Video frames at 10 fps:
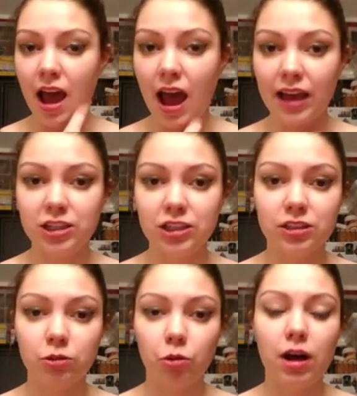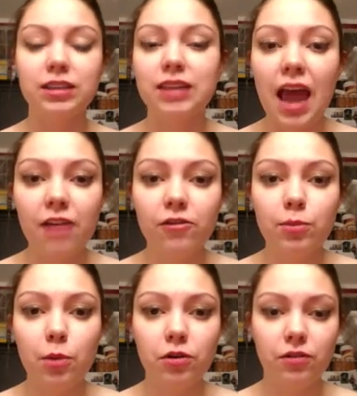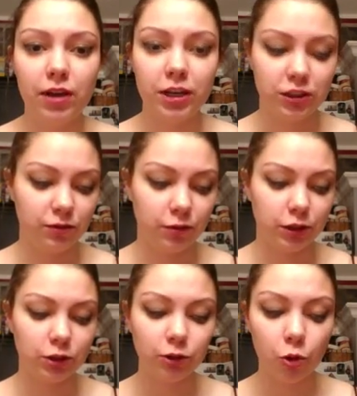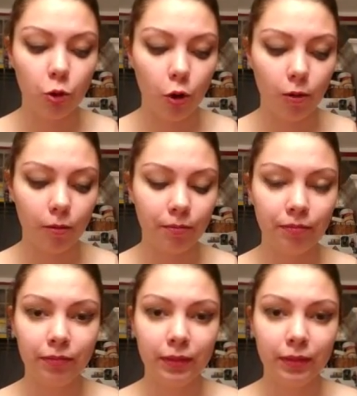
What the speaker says: I just lost every motivation for school,